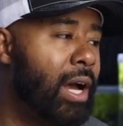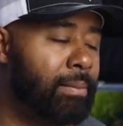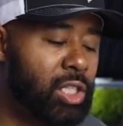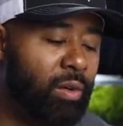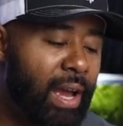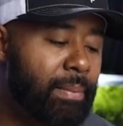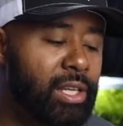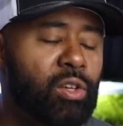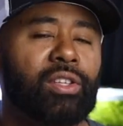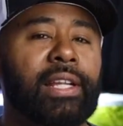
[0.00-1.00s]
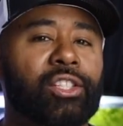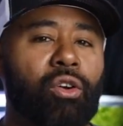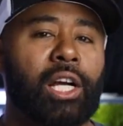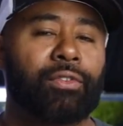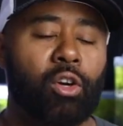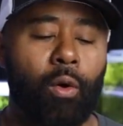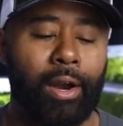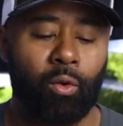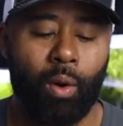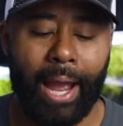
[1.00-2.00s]
So I've been using these rocks for quite
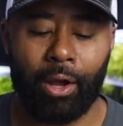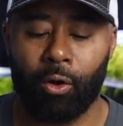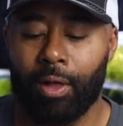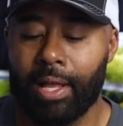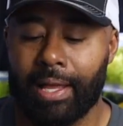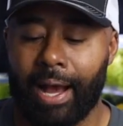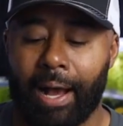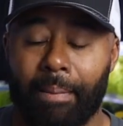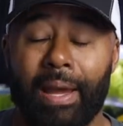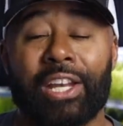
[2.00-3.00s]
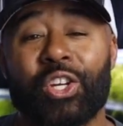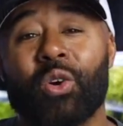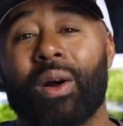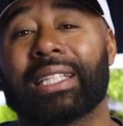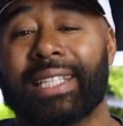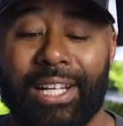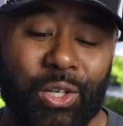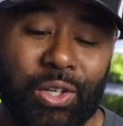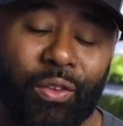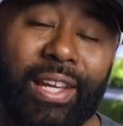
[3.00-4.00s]
a while. And you do want to stay
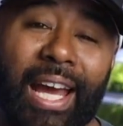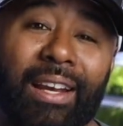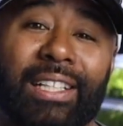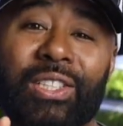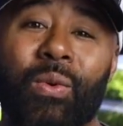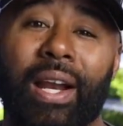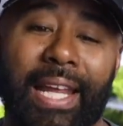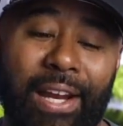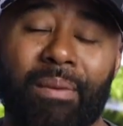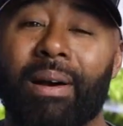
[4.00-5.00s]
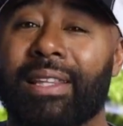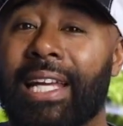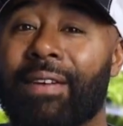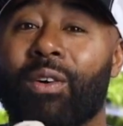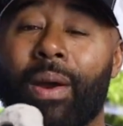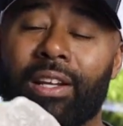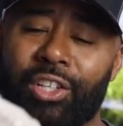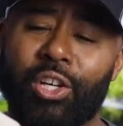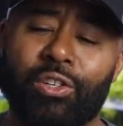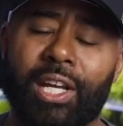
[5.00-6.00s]
tuned till the end because you want to hear about the giveaway. There's a
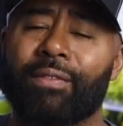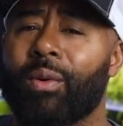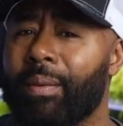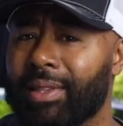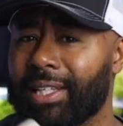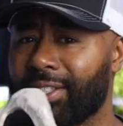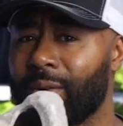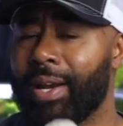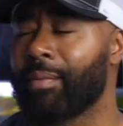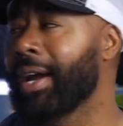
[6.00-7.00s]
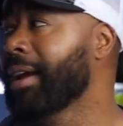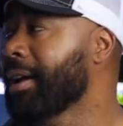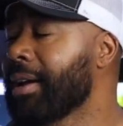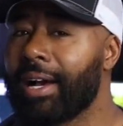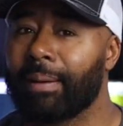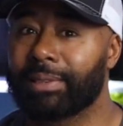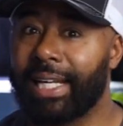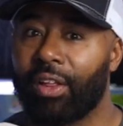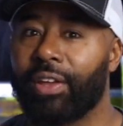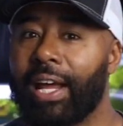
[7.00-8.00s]
huge giveaway with this, so anyway,
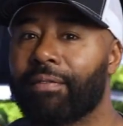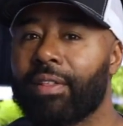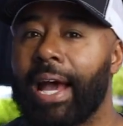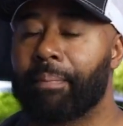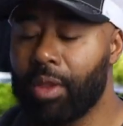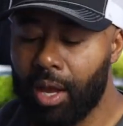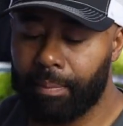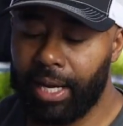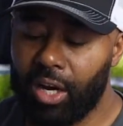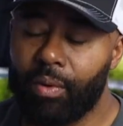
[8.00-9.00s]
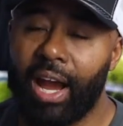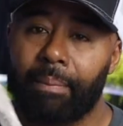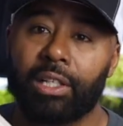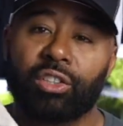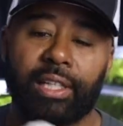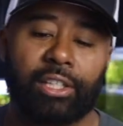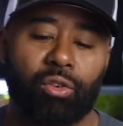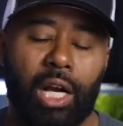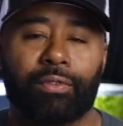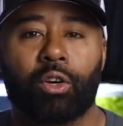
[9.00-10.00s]
stay till the end for that. But anyway, I've been using these
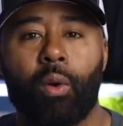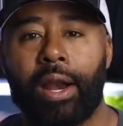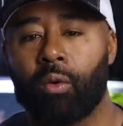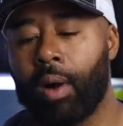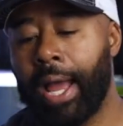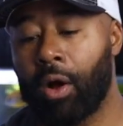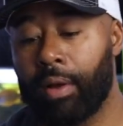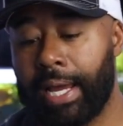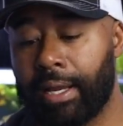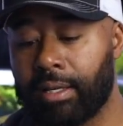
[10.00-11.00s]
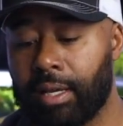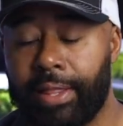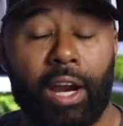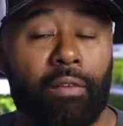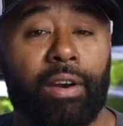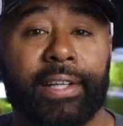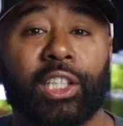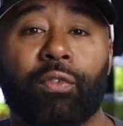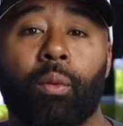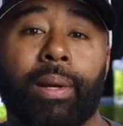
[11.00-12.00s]
rocks for quite a while, and they are very
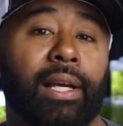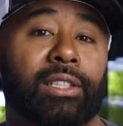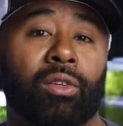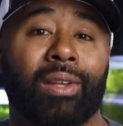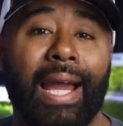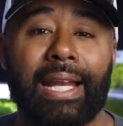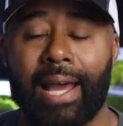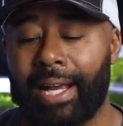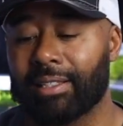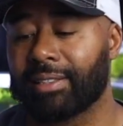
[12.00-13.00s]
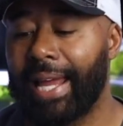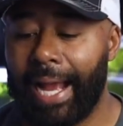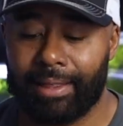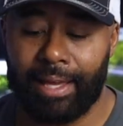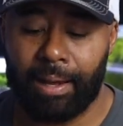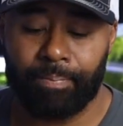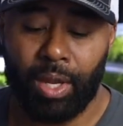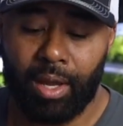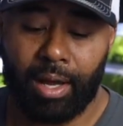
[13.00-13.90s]
useful because they're light. I can stack them.